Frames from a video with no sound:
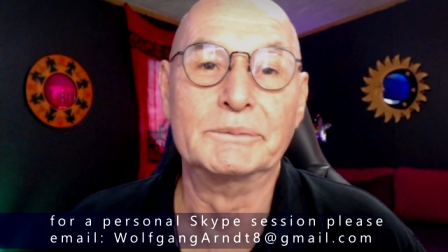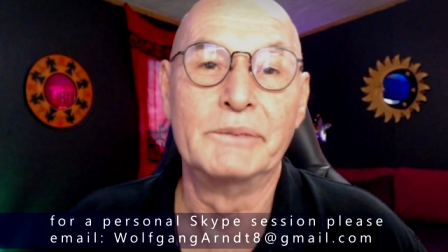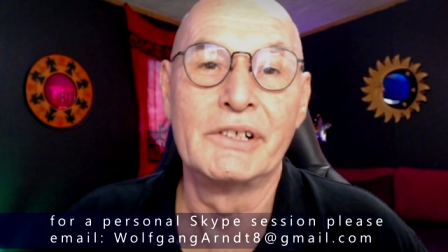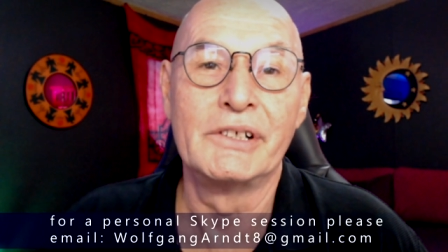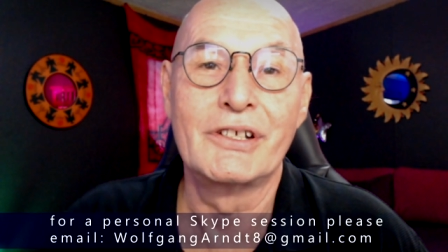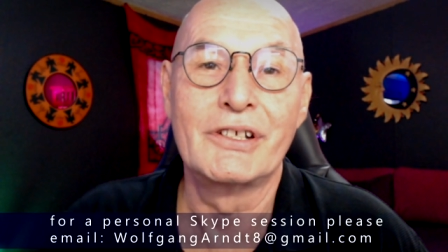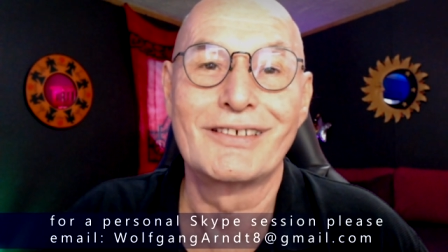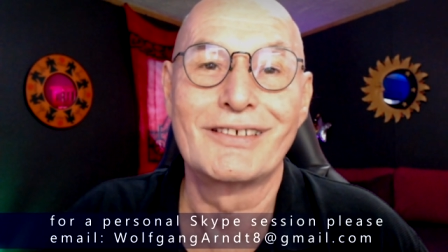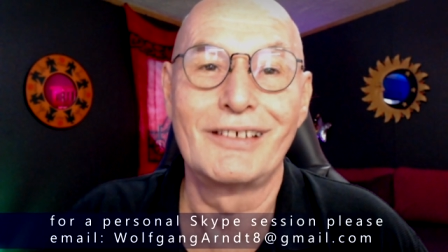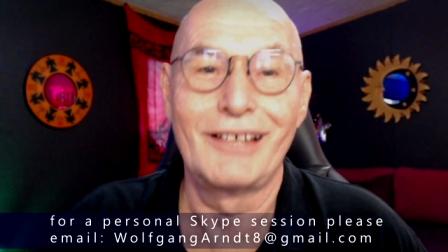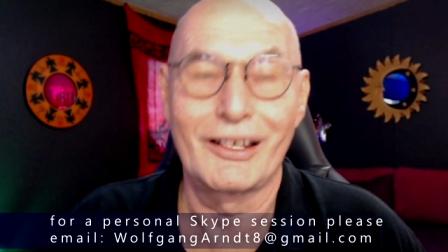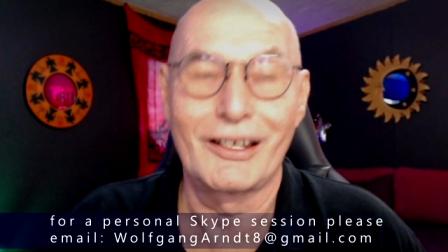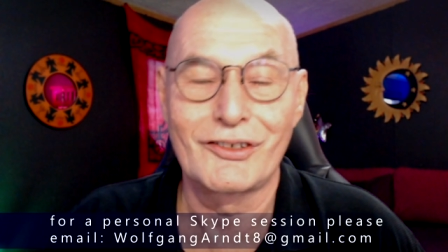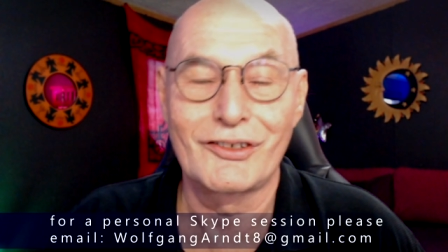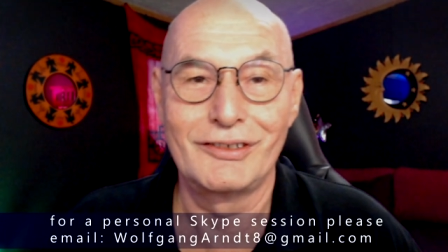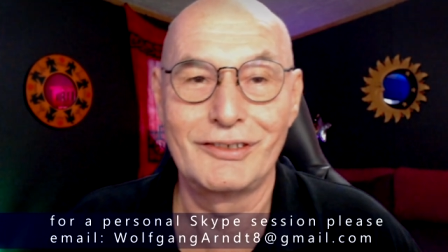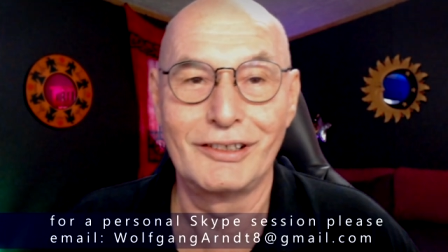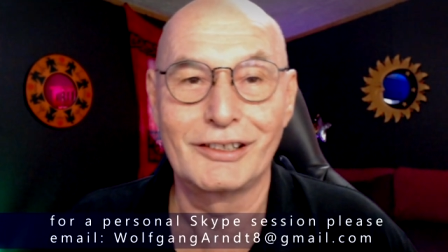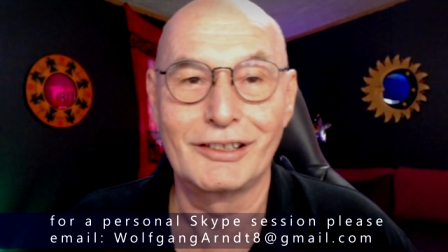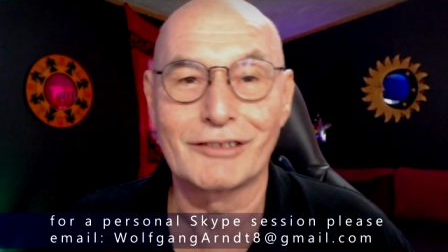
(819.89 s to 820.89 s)
which
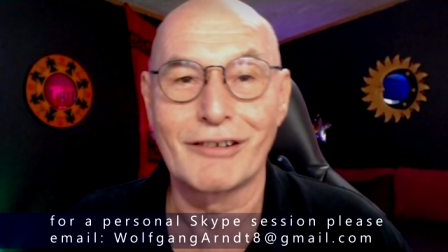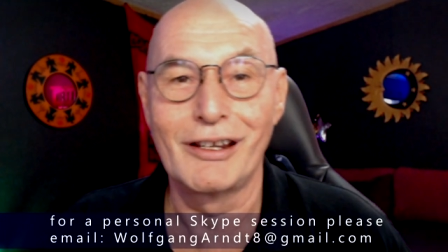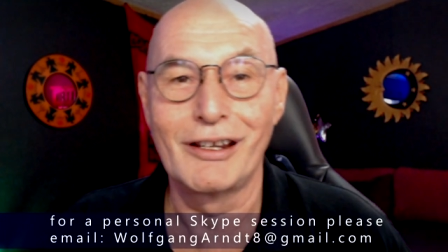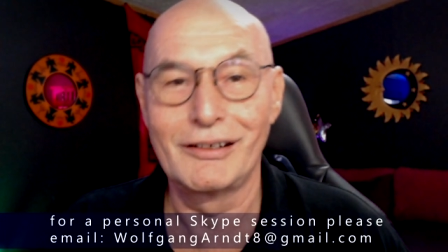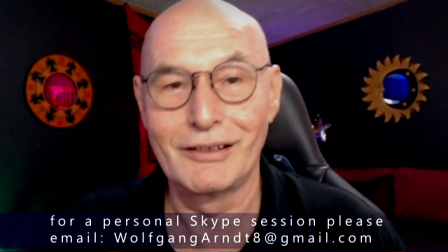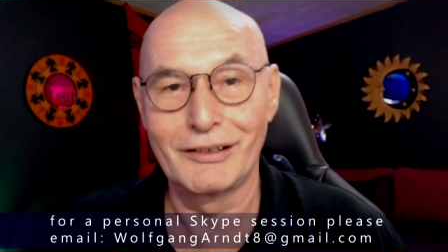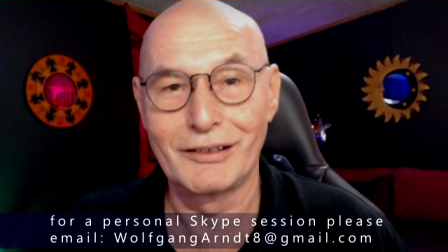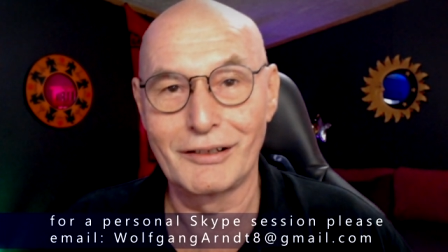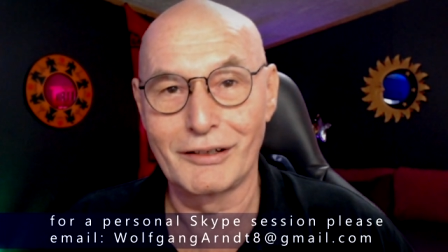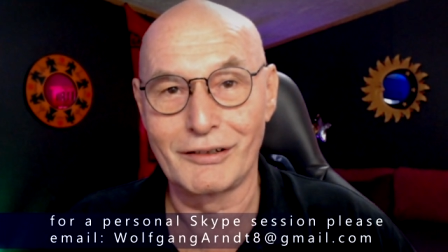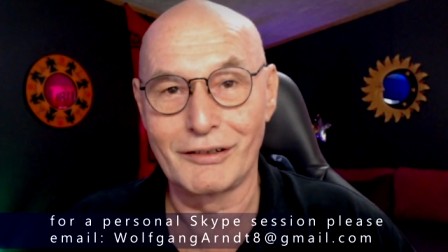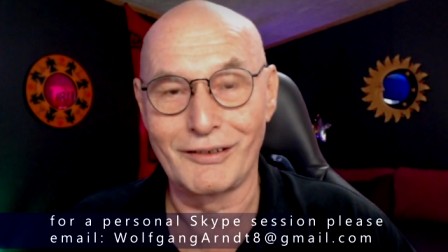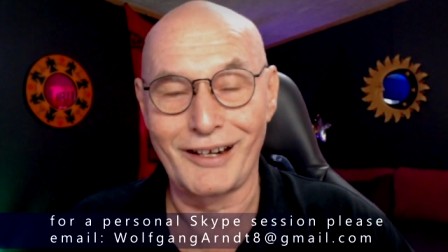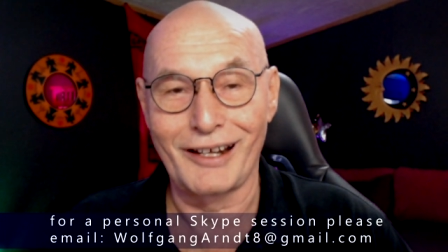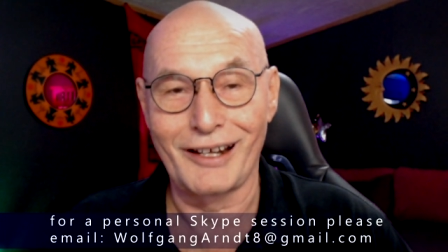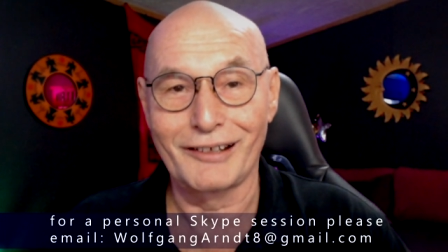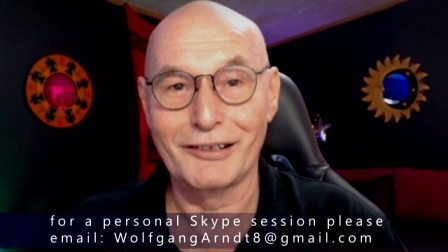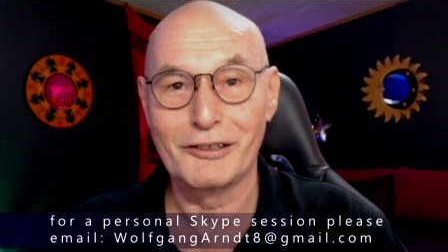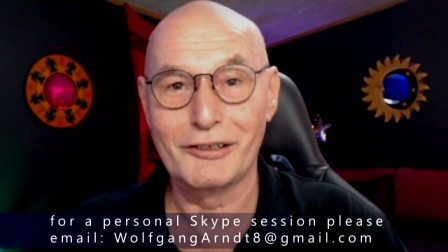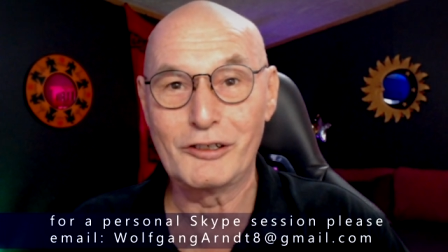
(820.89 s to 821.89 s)
actually created a
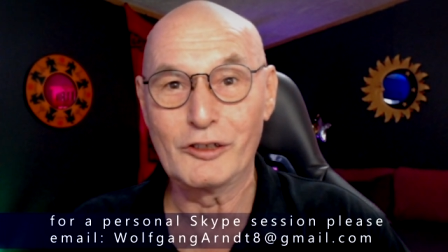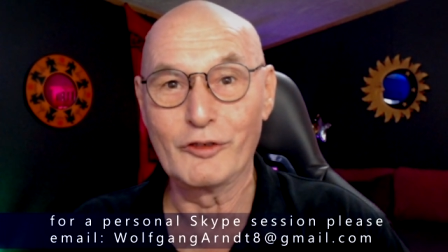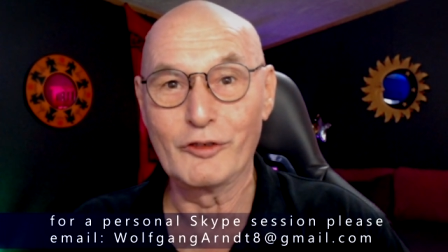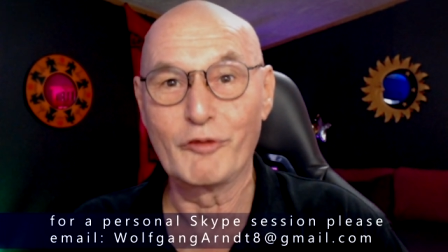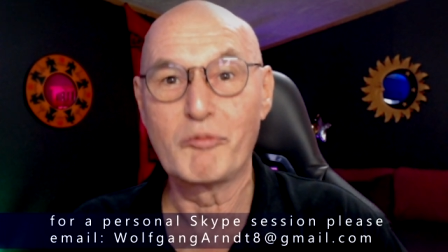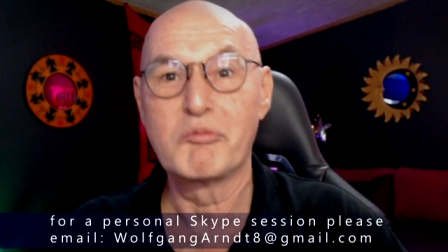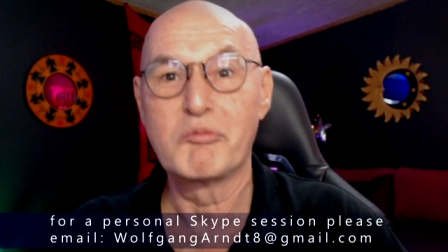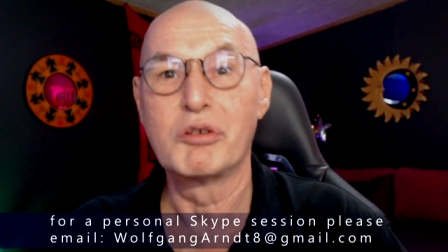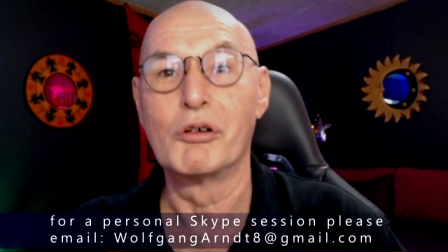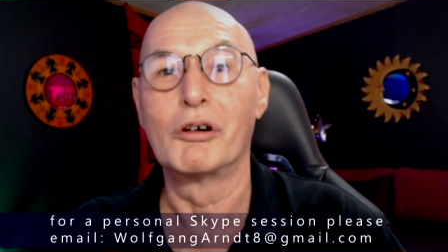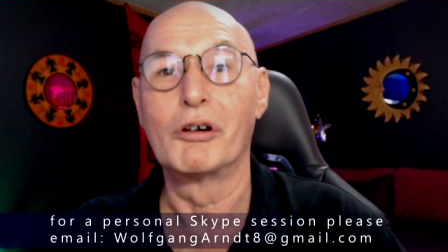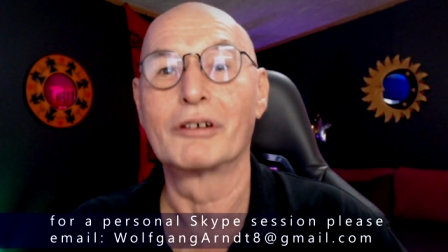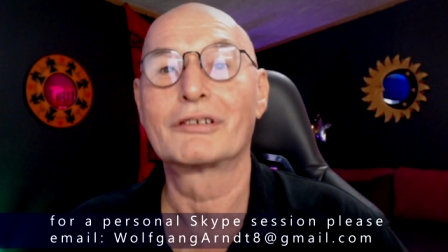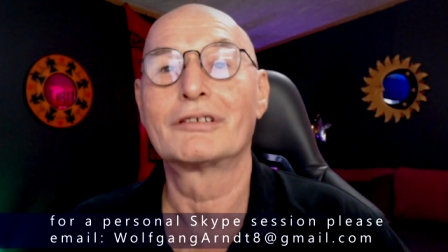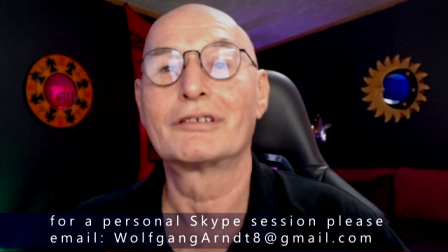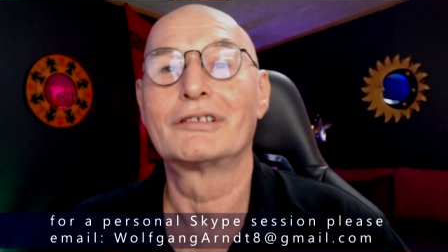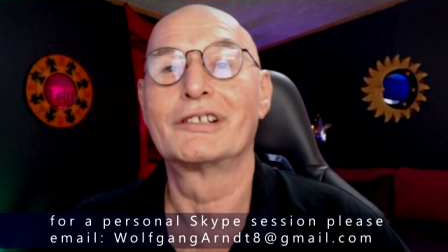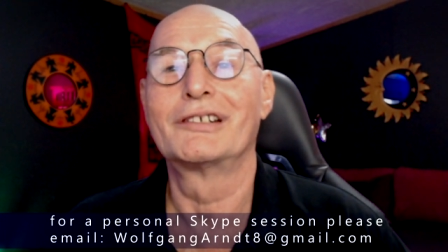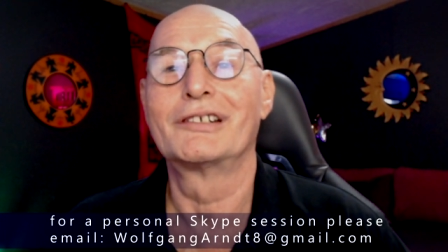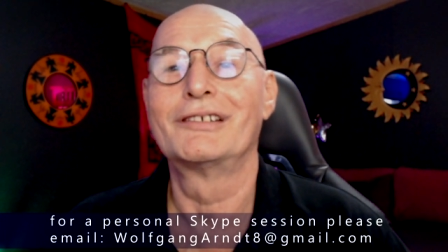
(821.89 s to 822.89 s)
negative
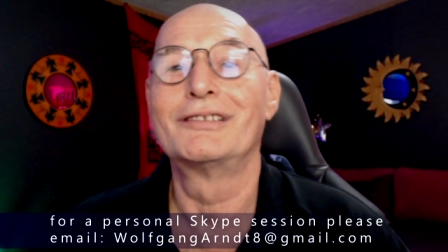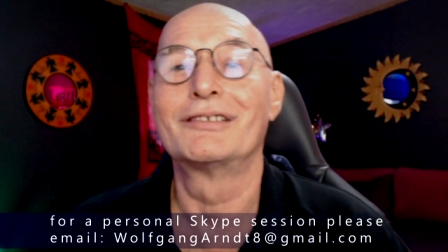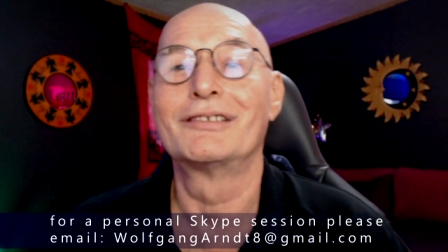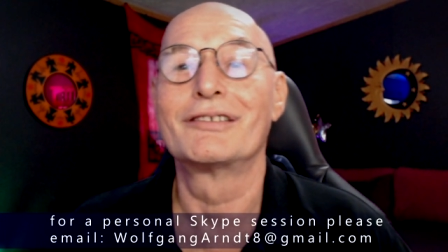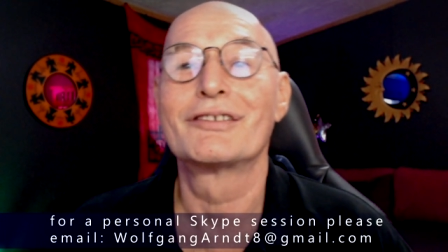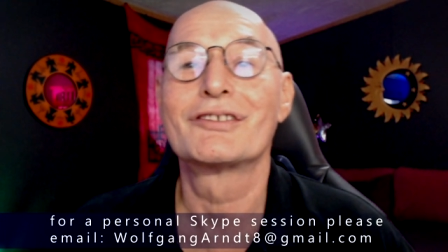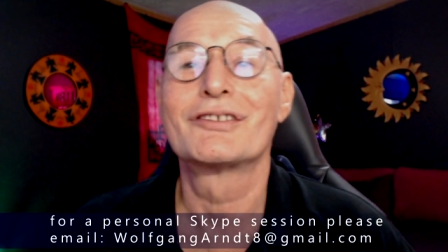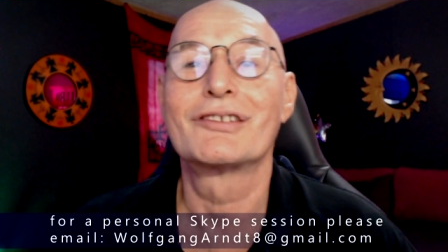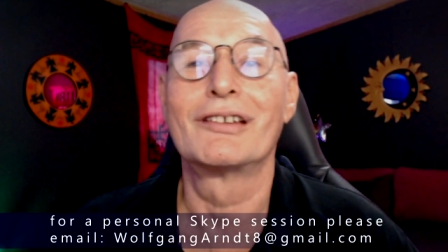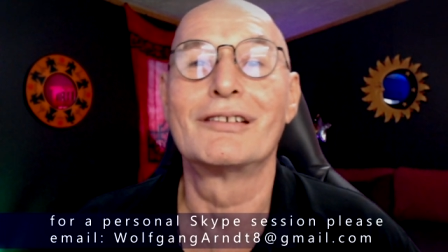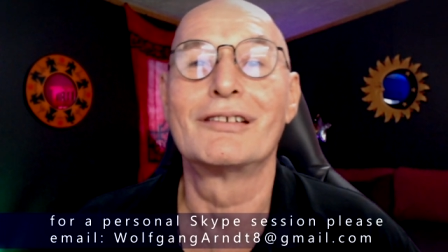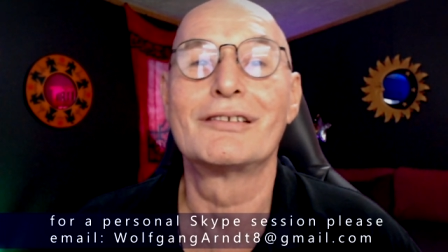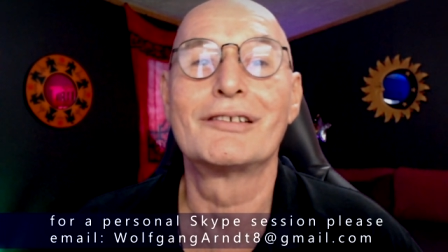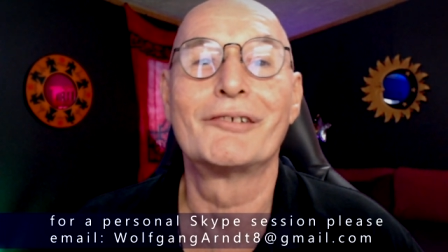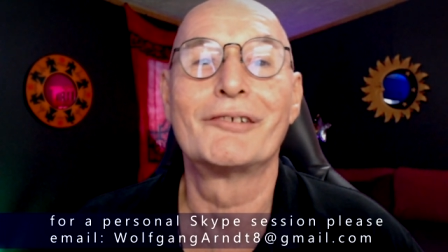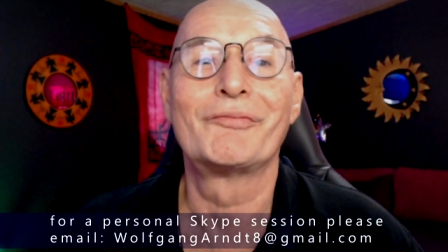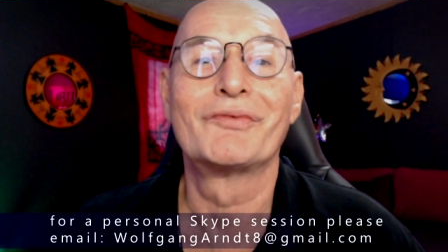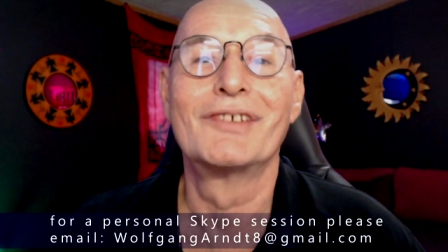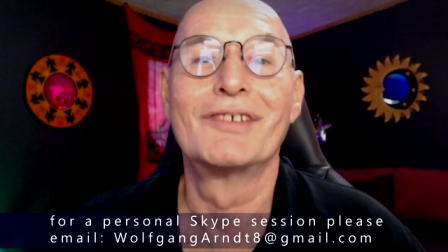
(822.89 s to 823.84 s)
portal in this center.